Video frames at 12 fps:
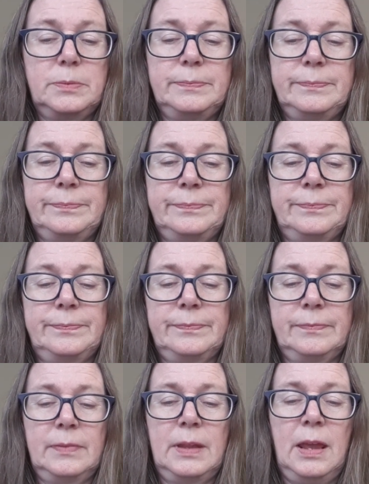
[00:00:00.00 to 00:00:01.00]
one.
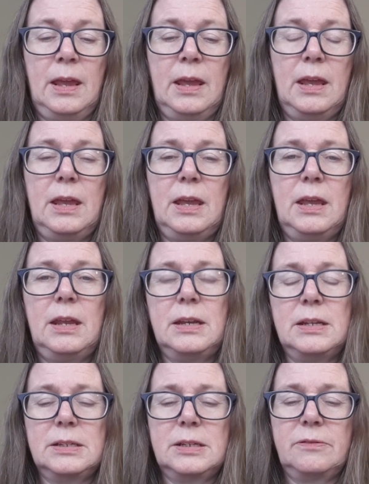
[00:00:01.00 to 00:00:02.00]
It
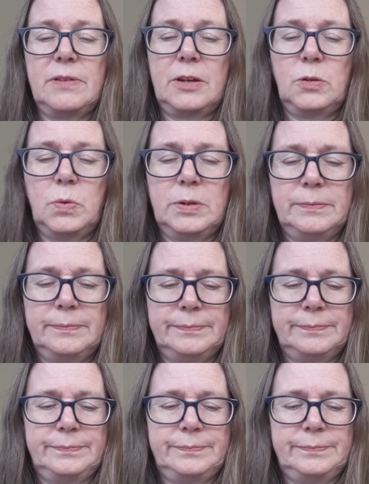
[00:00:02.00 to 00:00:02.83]
needs to find one.